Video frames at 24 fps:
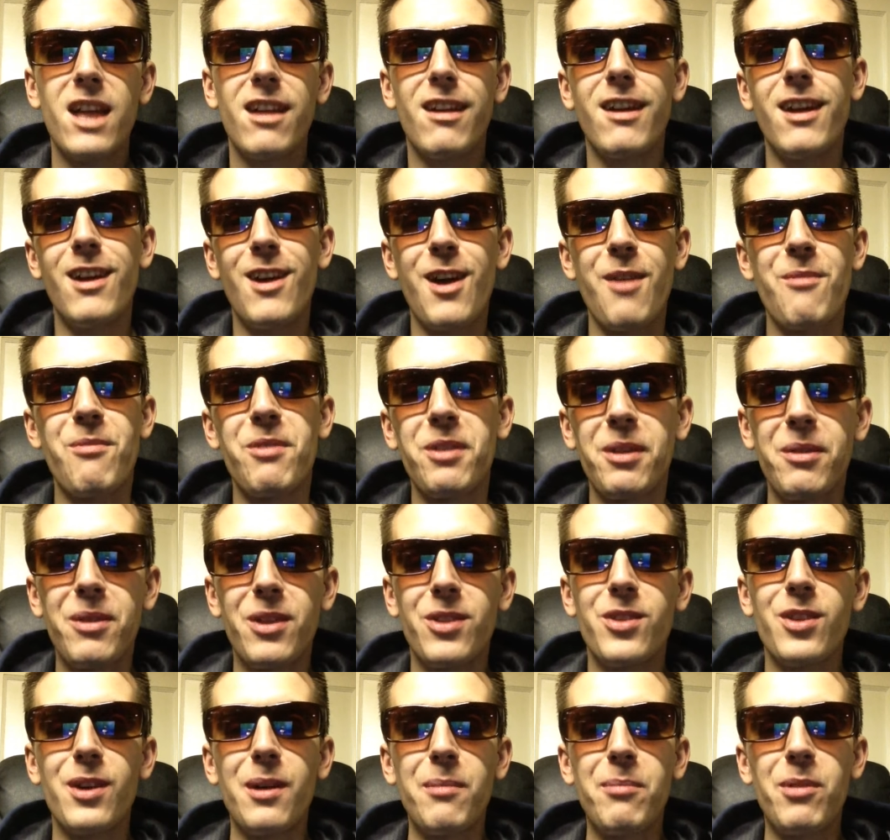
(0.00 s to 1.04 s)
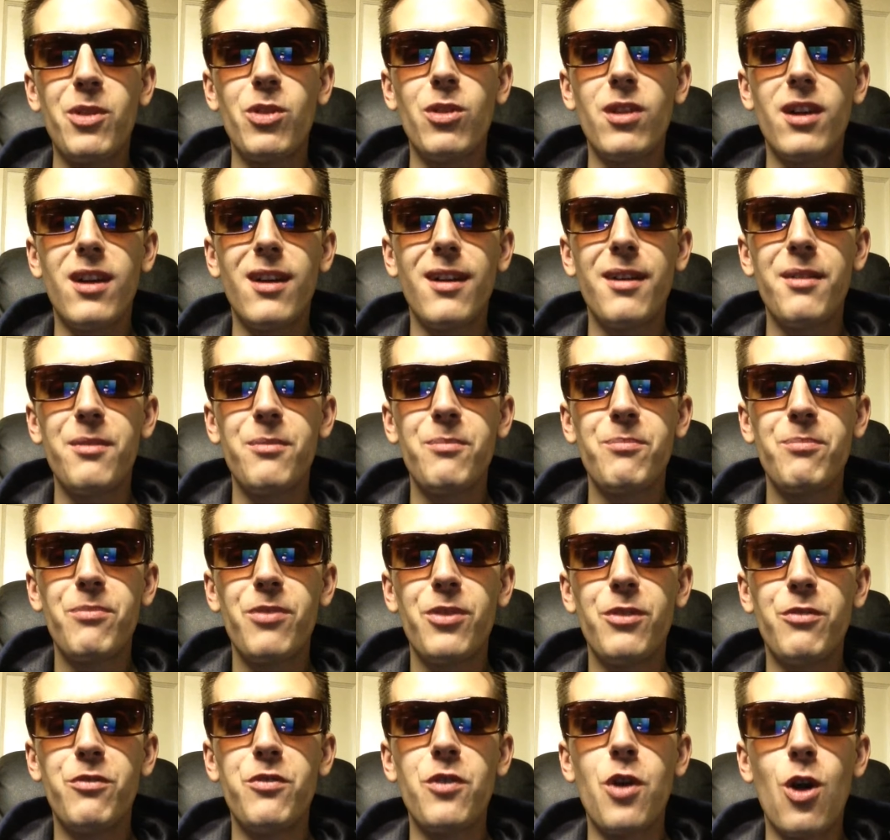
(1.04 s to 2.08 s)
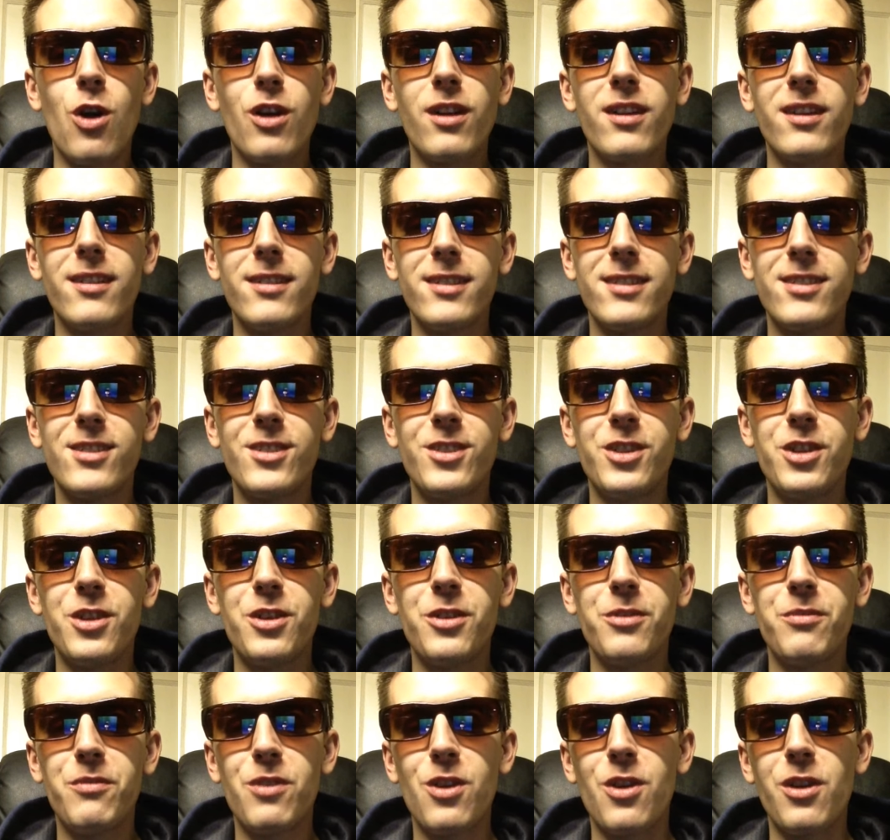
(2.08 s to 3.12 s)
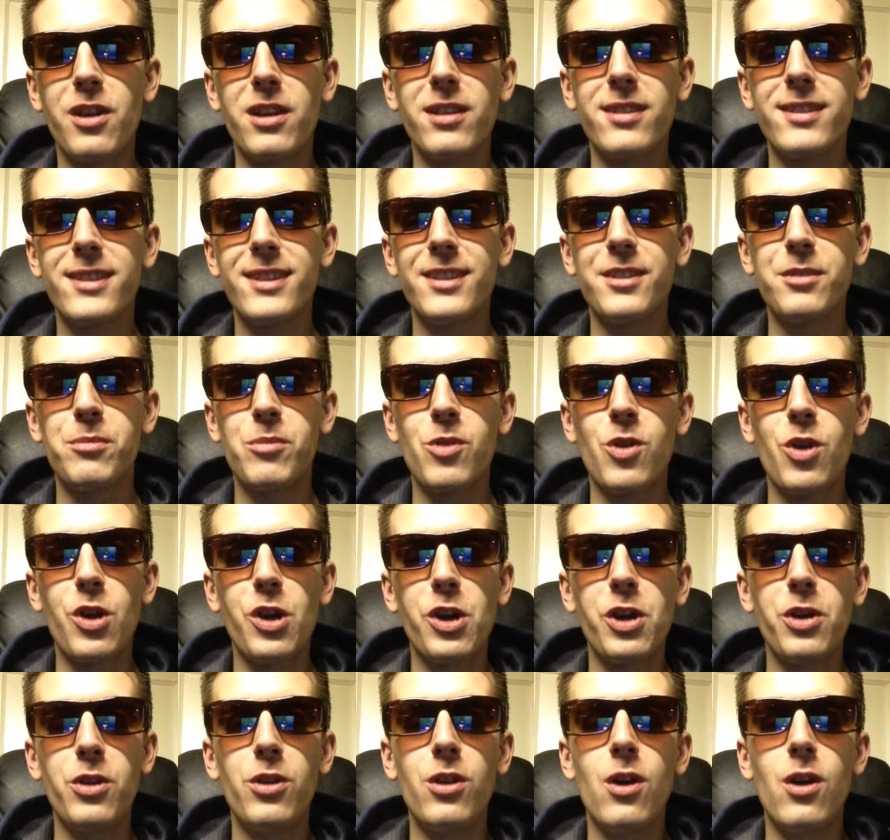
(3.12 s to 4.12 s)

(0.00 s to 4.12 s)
I, I really want to talk about the, the Vargas, you know, Vargas and DeMarco.